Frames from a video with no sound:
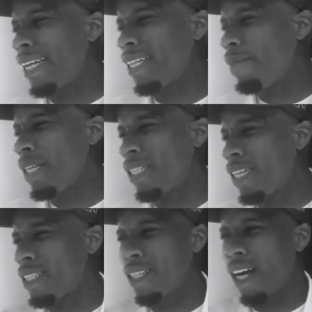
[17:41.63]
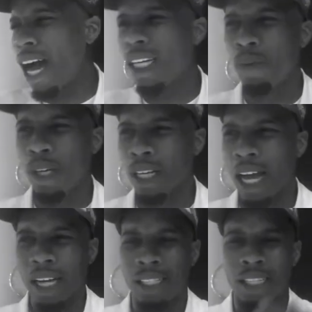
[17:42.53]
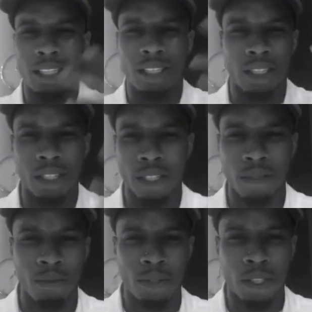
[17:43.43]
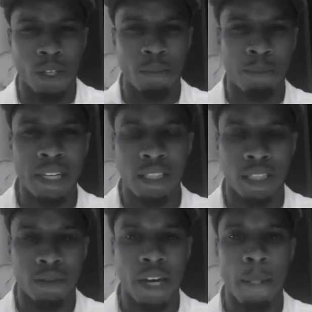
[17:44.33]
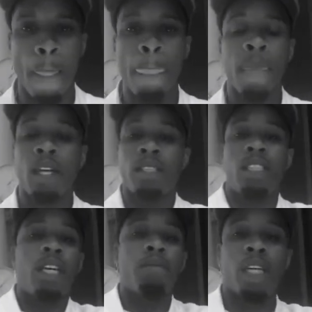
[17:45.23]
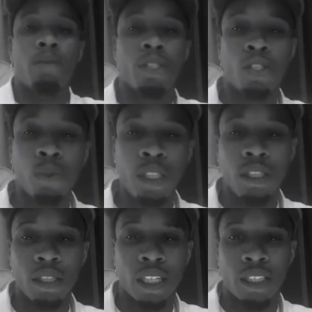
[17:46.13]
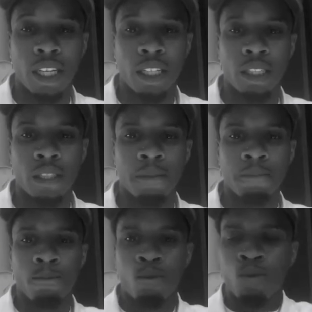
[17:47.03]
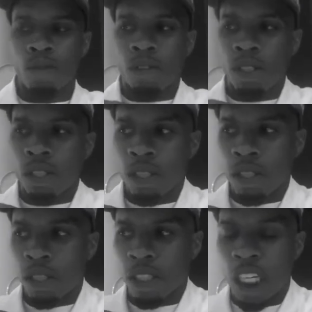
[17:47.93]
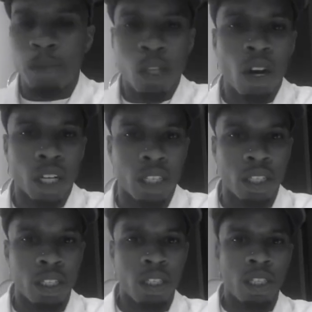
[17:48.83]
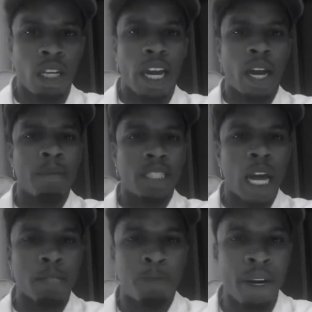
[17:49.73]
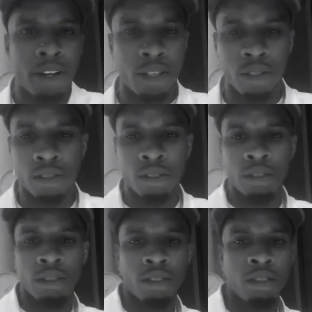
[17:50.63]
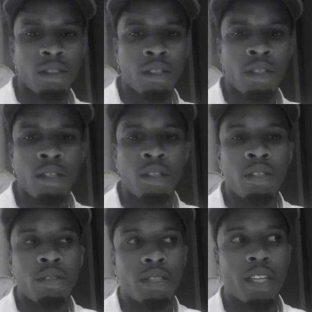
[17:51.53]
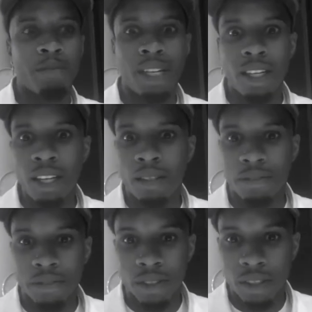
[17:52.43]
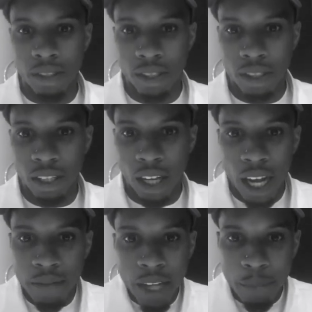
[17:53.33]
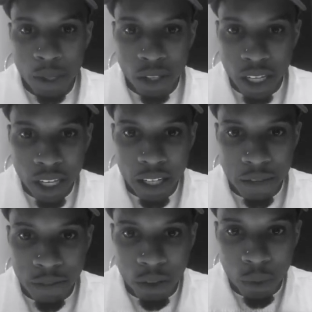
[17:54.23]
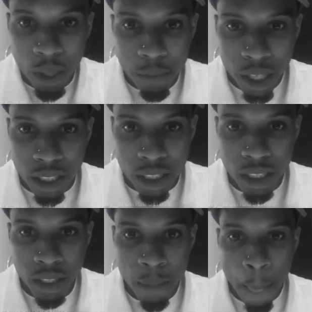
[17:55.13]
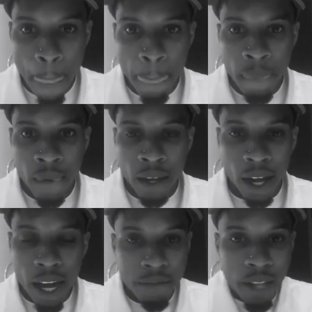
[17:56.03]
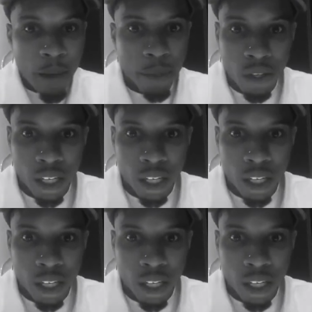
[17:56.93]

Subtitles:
academics, it gets to Hollywood Unlocked, it gets to certain places, right? And she comes out with this tweet that says, keep talking and I'm gonna stop sparing you. It's like, my love, I have not been on the internet for 3 months. And